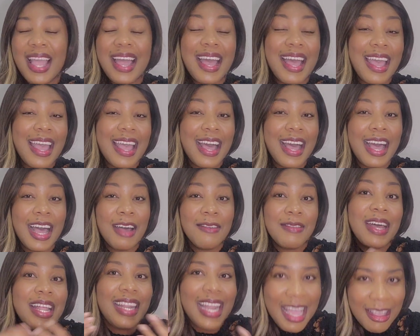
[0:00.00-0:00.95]
I
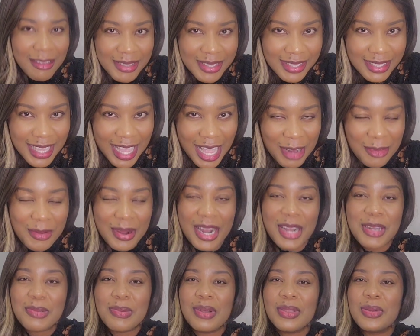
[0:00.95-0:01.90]
have a lifestyle where
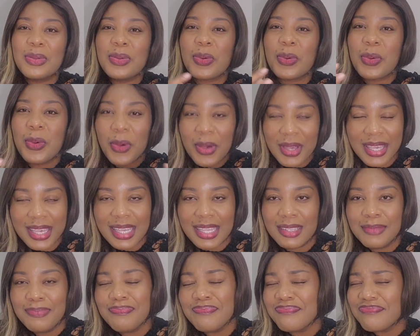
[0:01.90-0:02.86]
I do a little
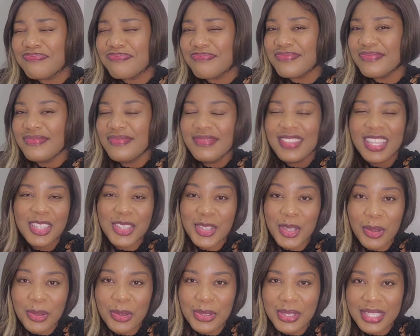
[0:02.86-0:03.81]
cooking.
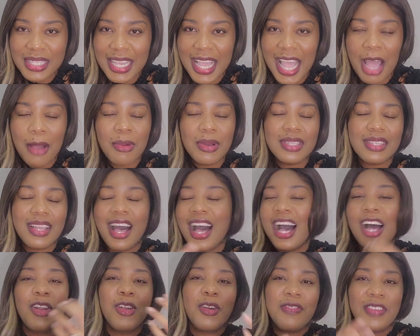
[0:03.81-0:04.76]
So you see, I was
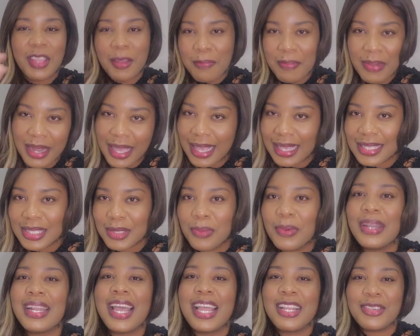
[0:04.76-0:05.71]
all over the place
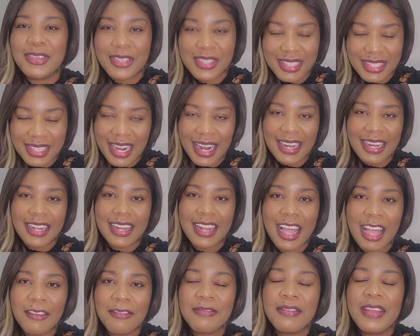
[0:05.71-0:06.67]
when I just started
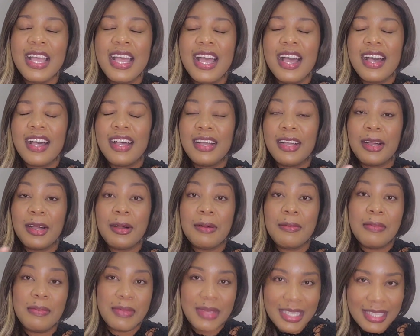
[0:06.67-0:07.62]
off
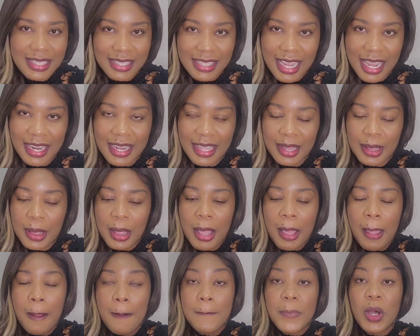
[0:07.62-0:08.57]
this channel.
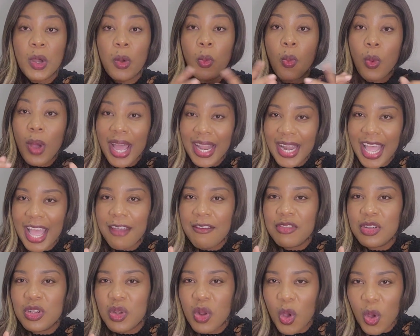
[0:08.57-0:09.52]
But what
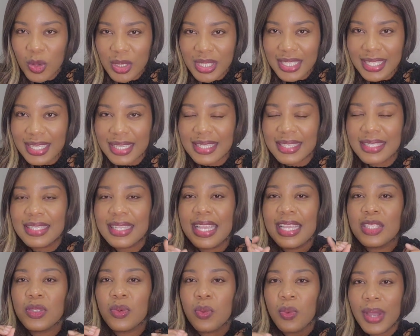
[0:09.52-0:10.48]
I've noticed
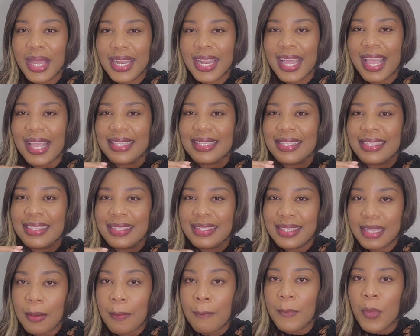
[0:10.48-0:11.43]
is when
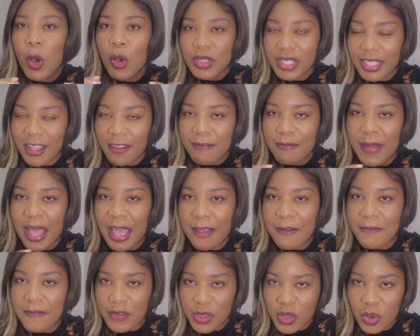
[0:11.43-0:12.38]
most of
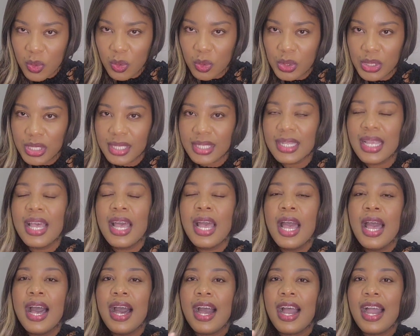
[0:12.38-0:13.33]
my views
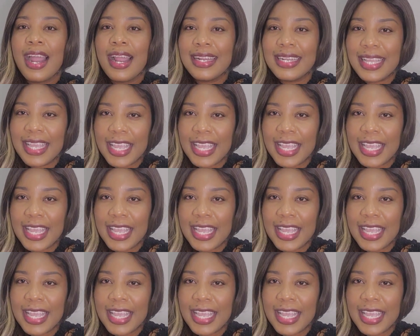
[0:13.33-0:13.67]
and